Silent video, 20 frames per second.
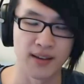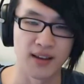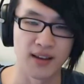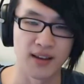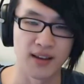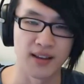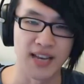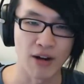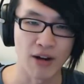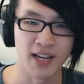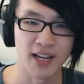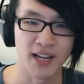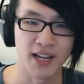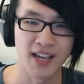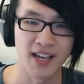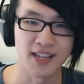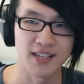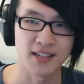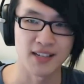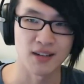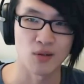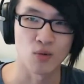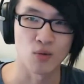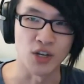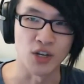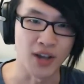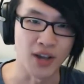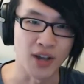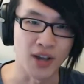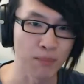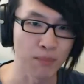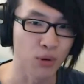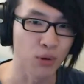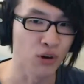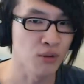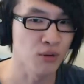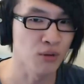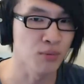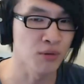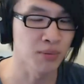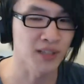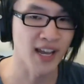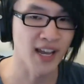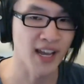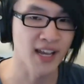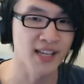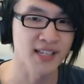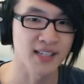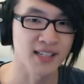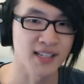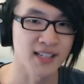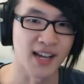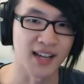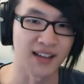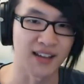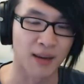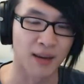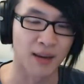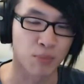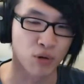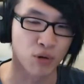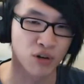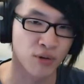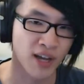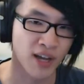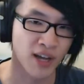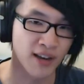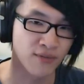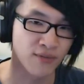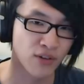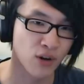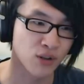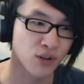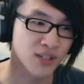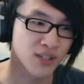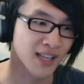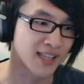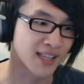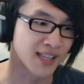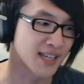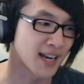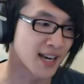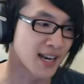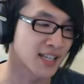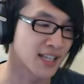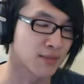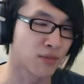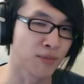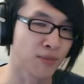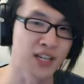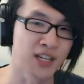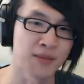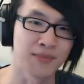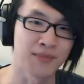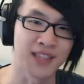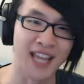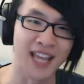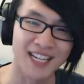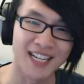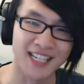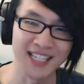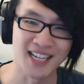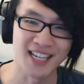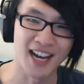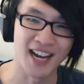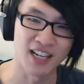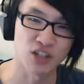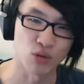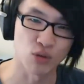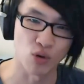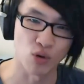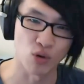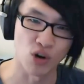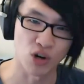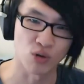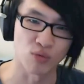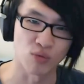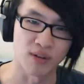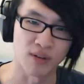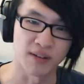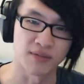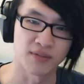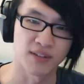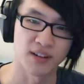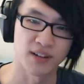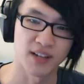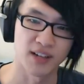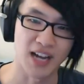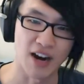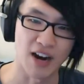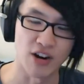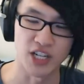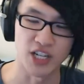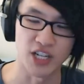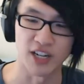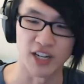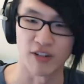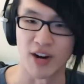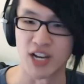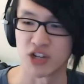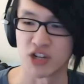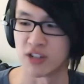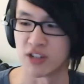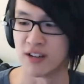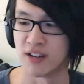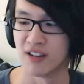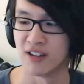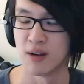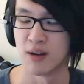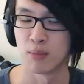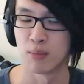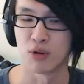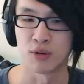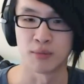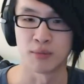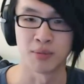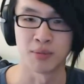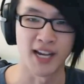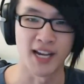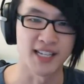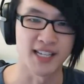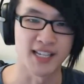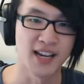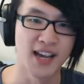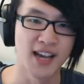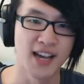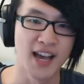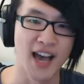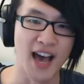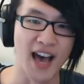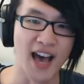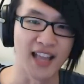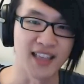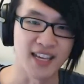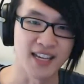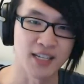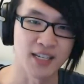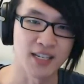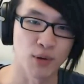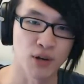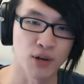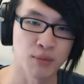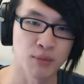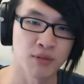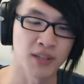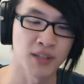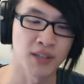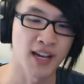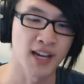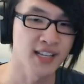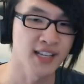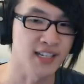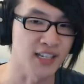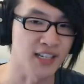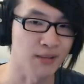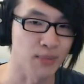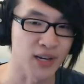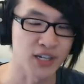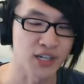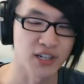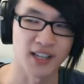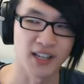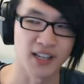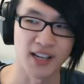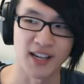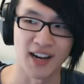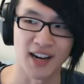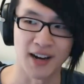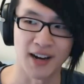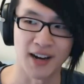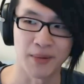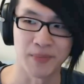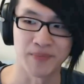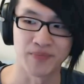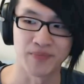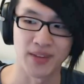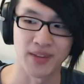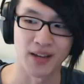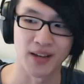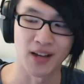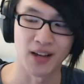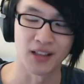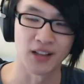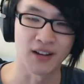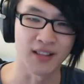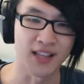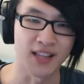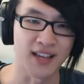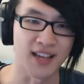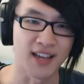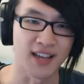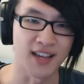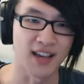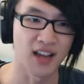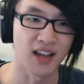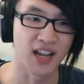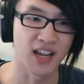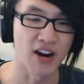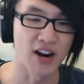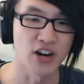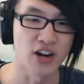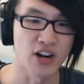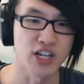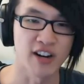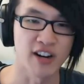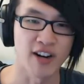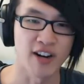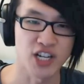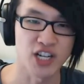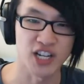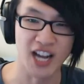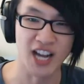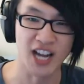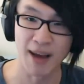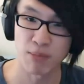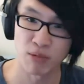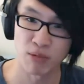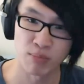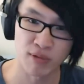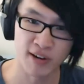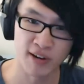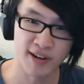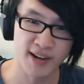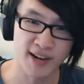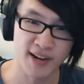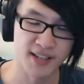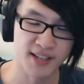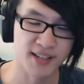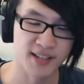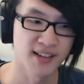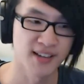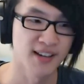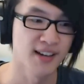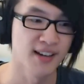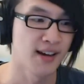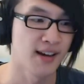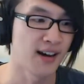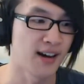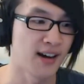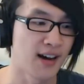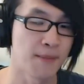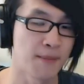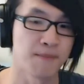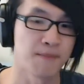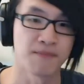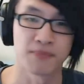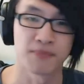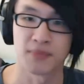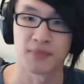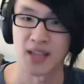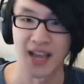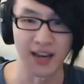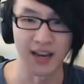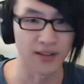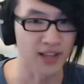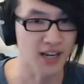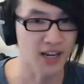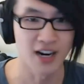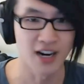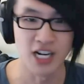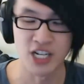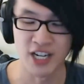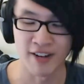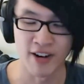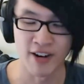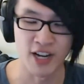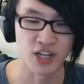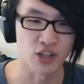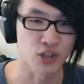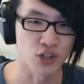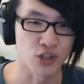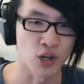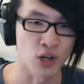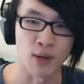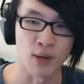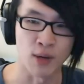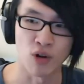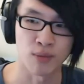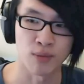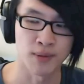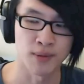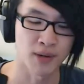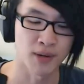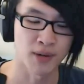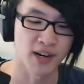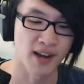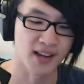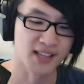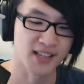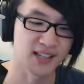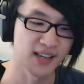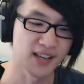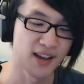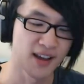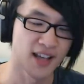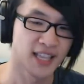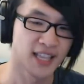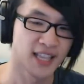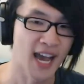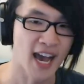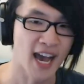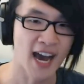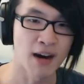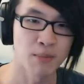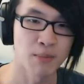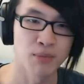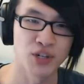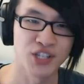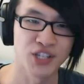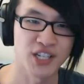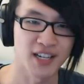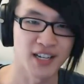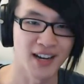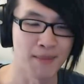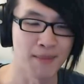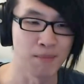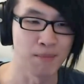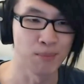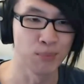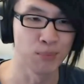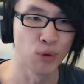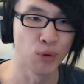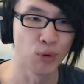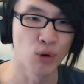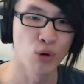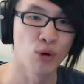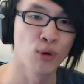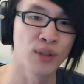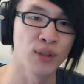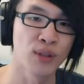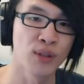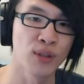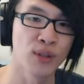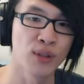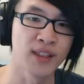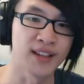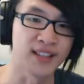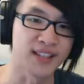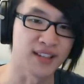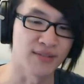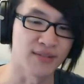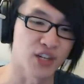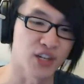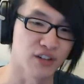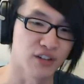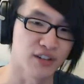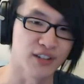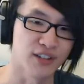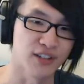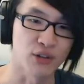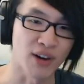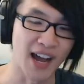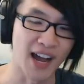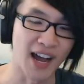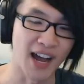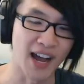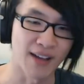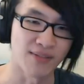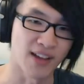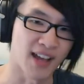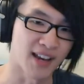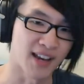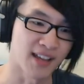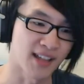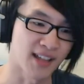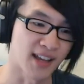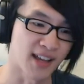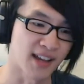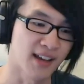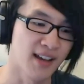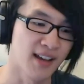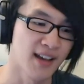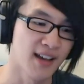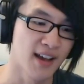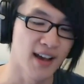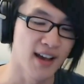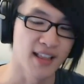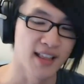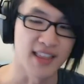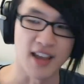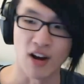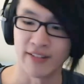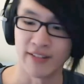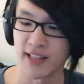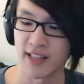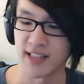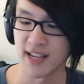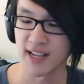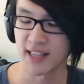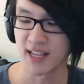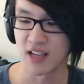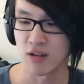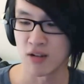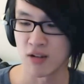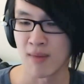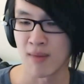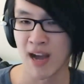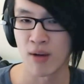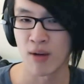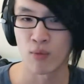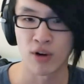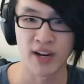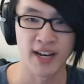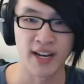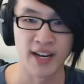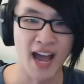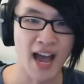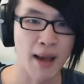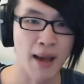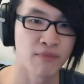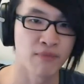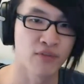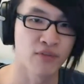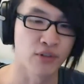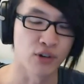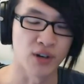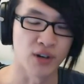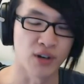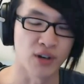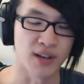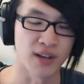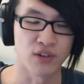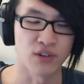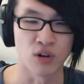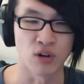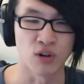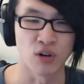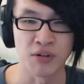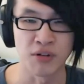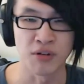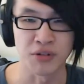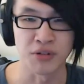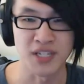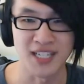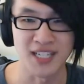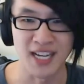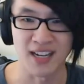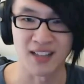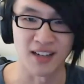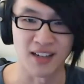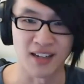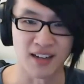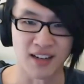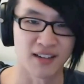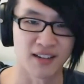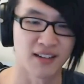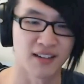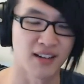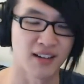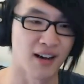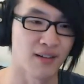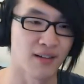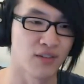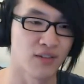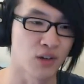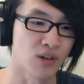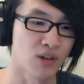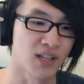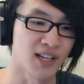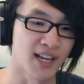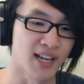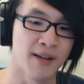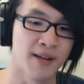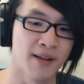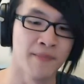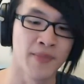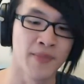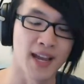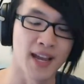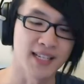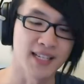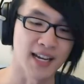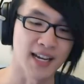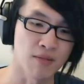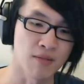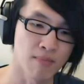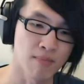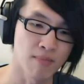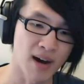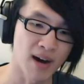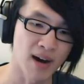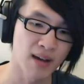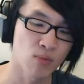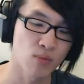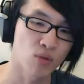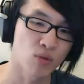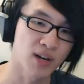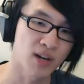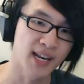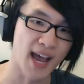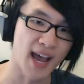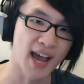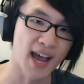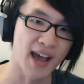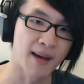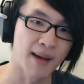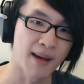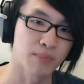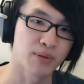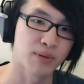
nowadays, when you get portable players like and portable headphones like the Sennheiser Momentum, they're designed to work with current generation portable players. And these portable players, especially um, a lot of the current generation Apple products, um, any of the current generation Sony Walkman products, their outputs are more than sufficient to drive anything. The only thing that you might want an amp for, if you're a real stickler uh, for quality, is that you might want an amp